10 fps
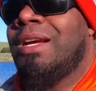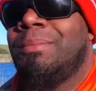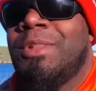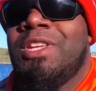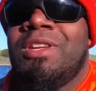I
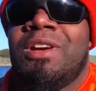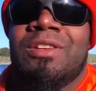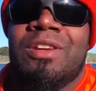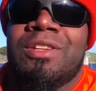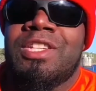mean,
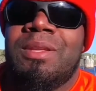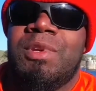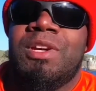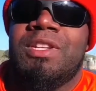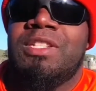y'all see
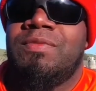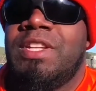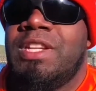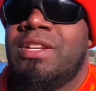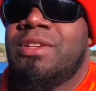me on these
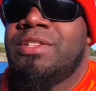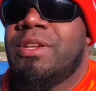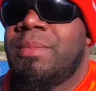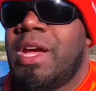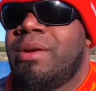videos.
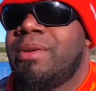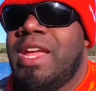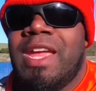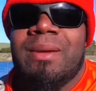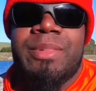I'm out
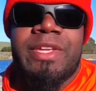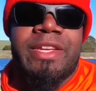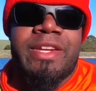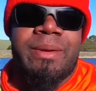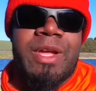
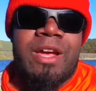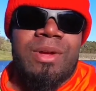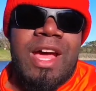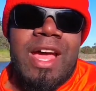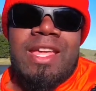camping, I'm
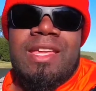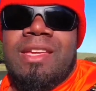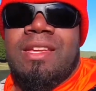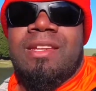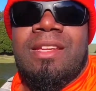out
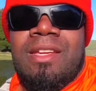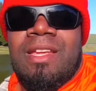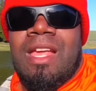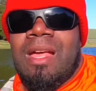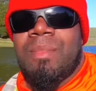hiking,
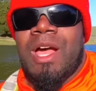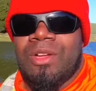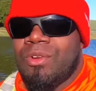I'm out